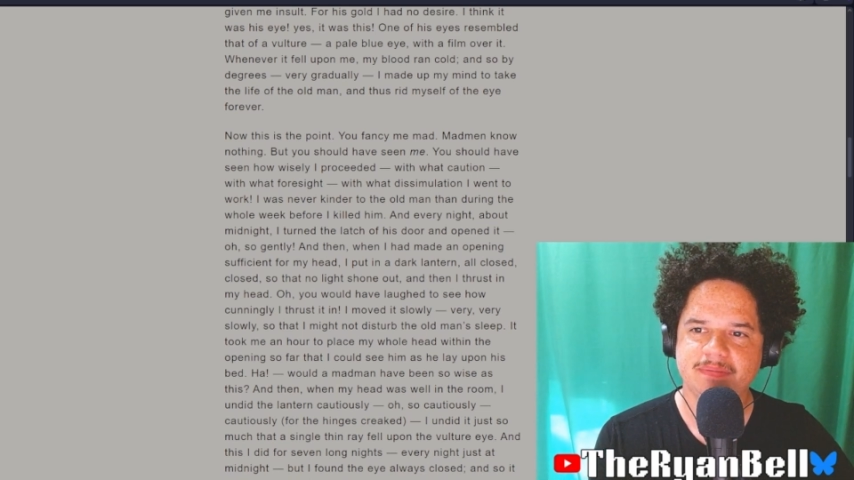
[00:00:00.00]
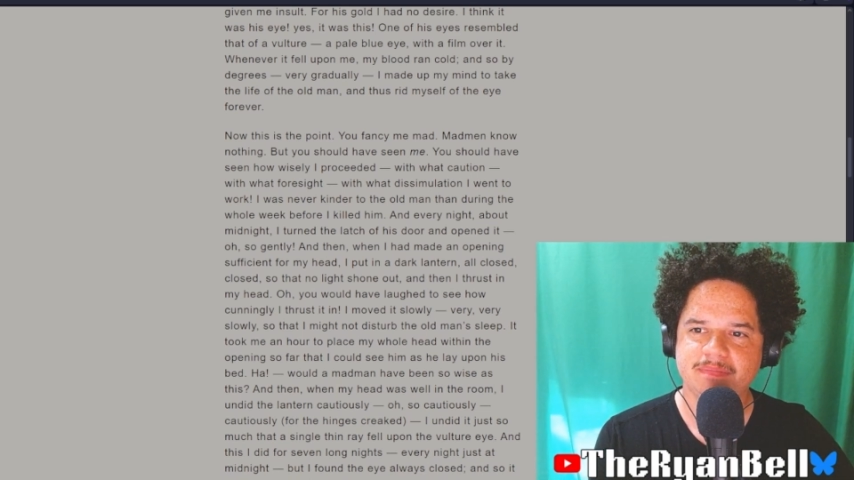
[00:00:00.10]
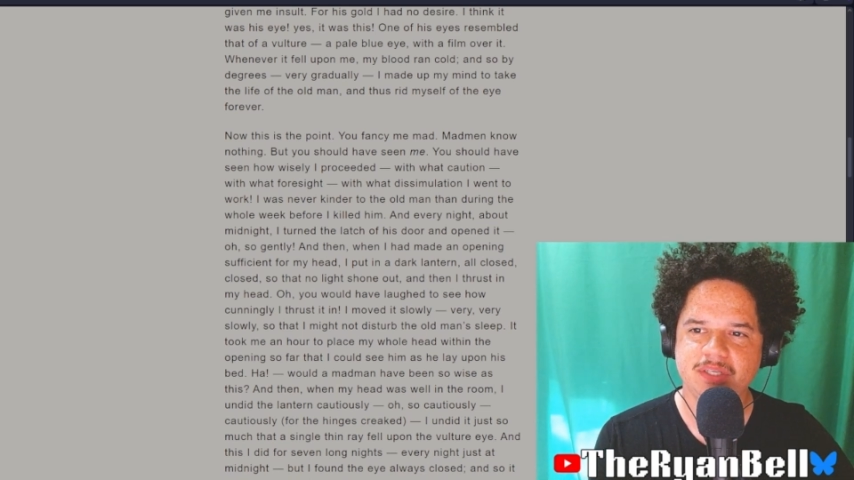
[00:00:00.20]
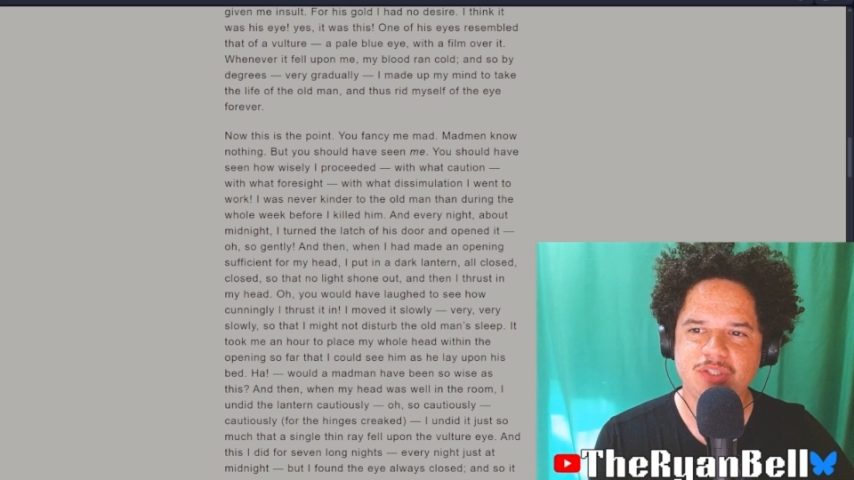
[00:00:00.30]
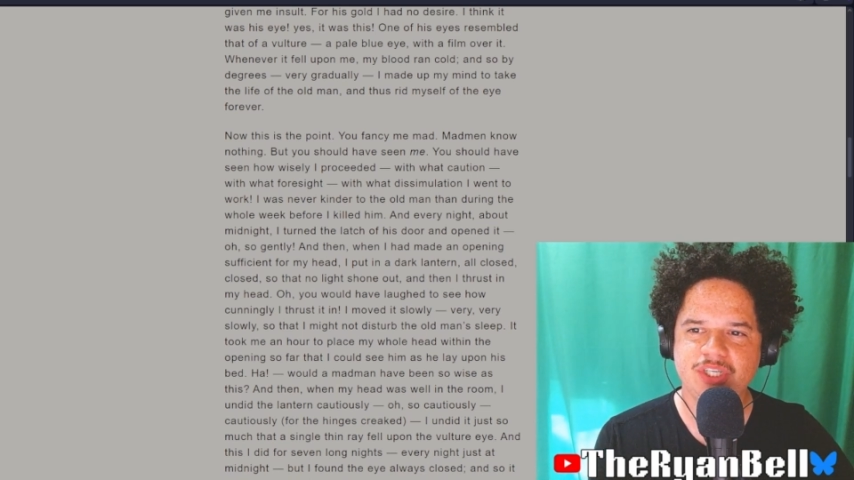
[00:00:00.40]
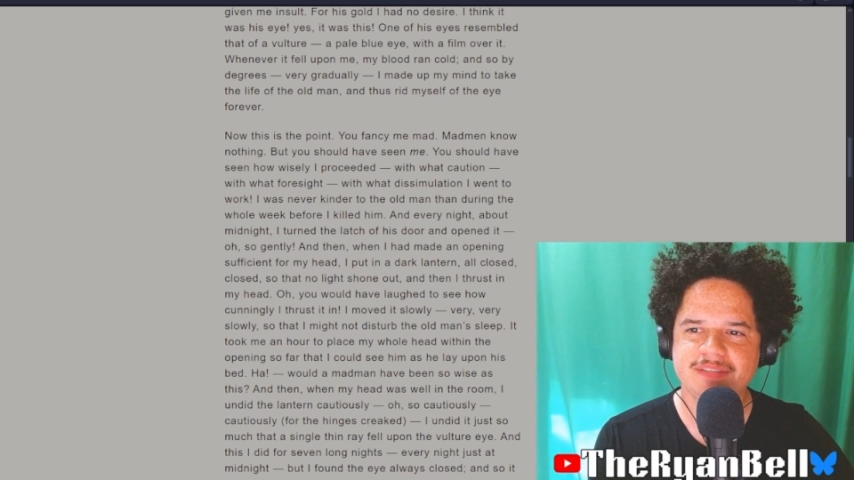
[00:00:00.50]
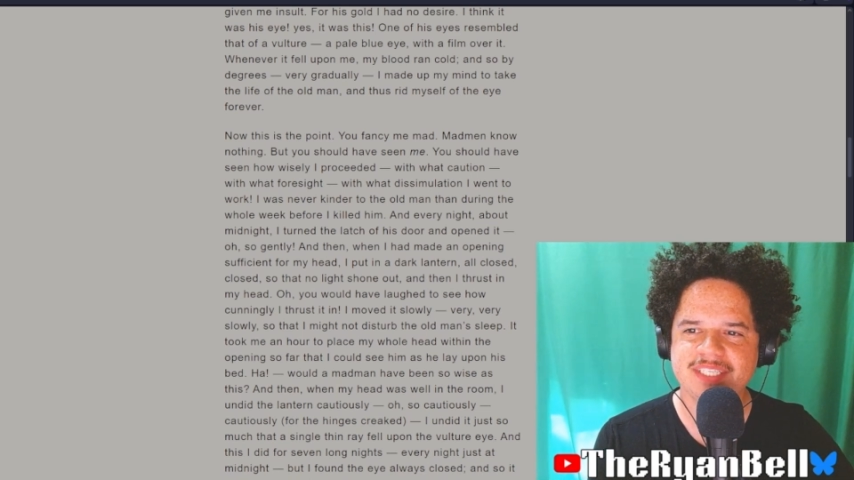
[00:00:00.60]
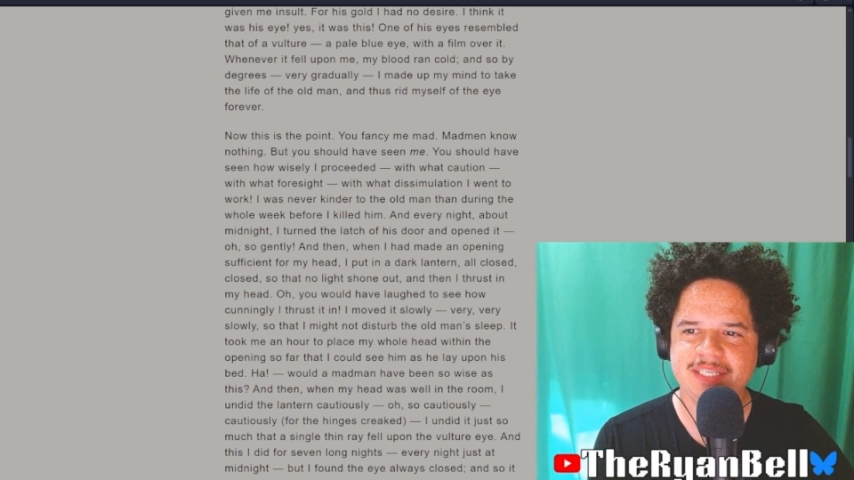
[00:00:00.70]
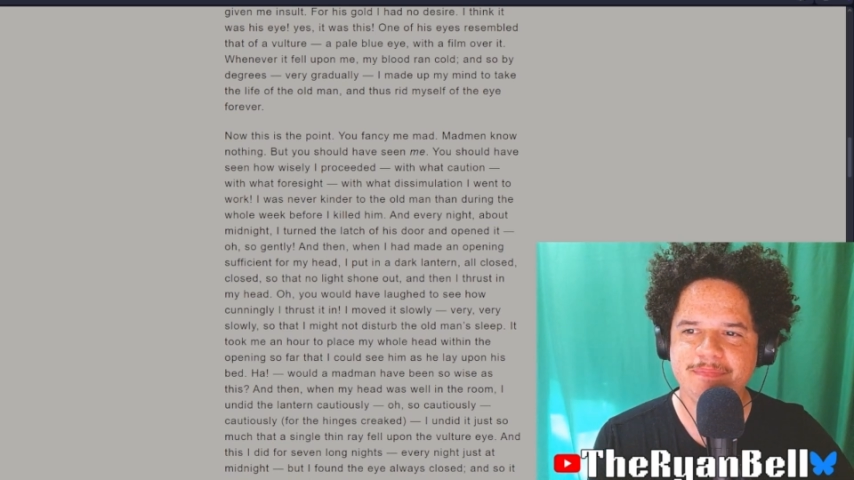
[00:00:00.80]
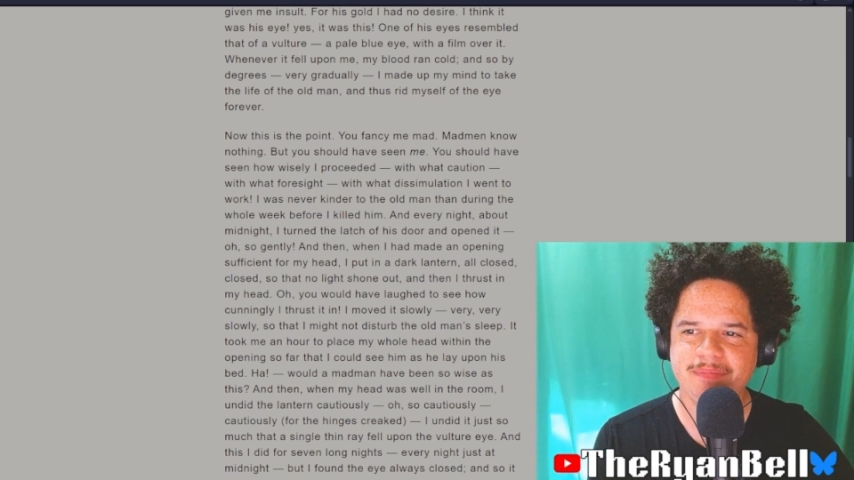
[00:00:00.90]
But you should have
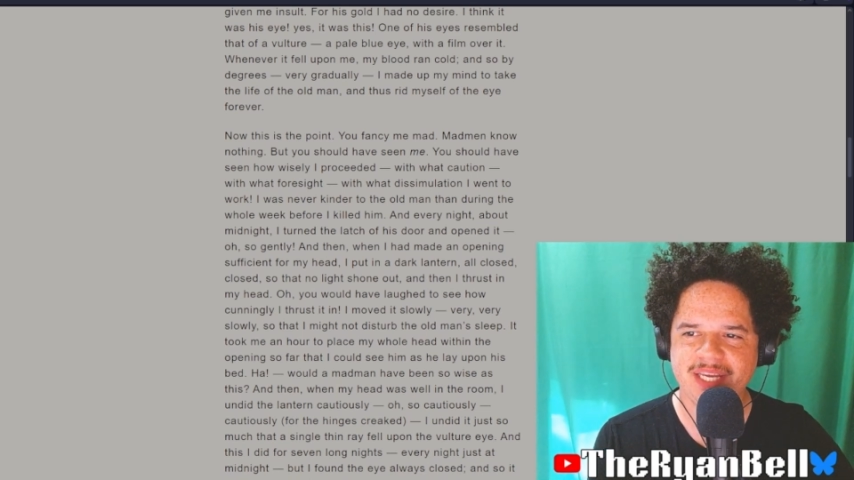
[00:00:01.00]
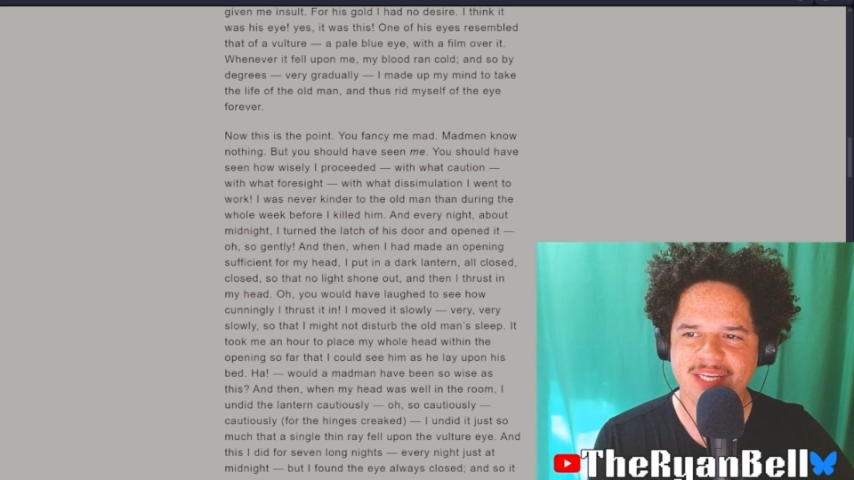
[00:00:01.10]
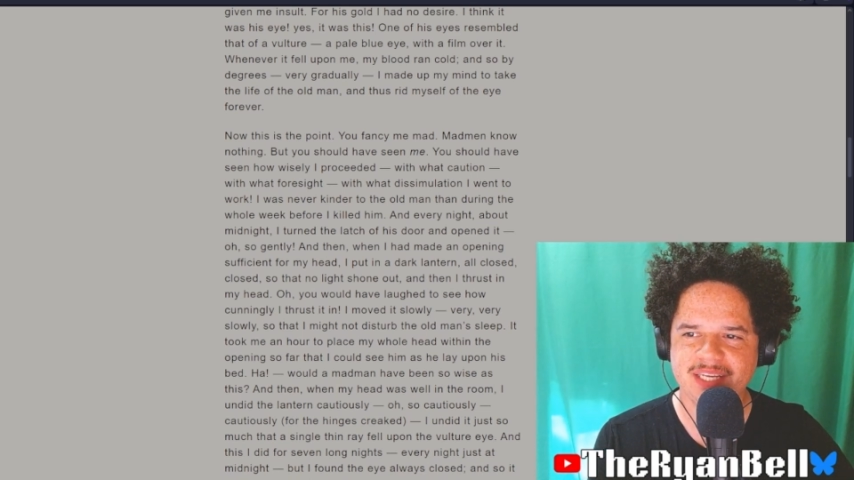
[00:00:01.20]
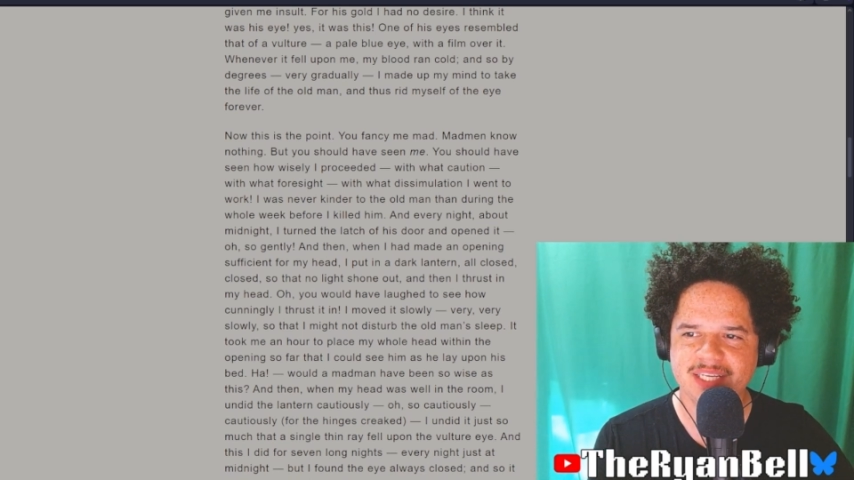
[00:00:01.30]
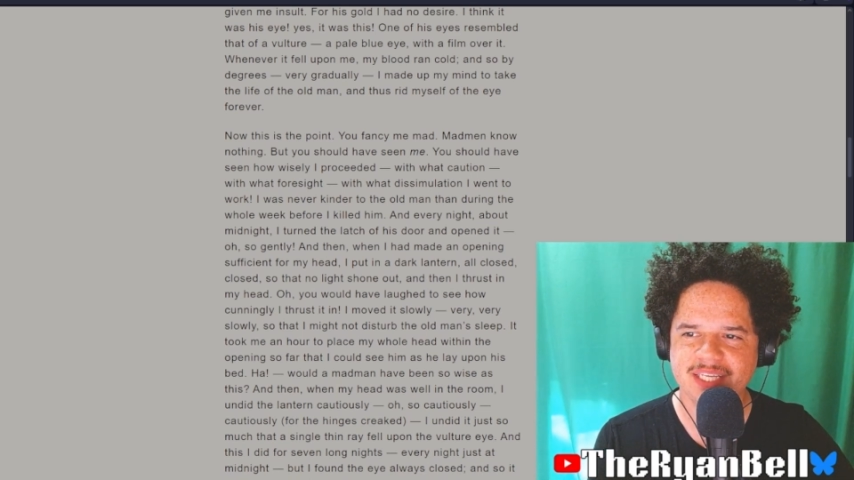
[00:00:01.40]
seen me.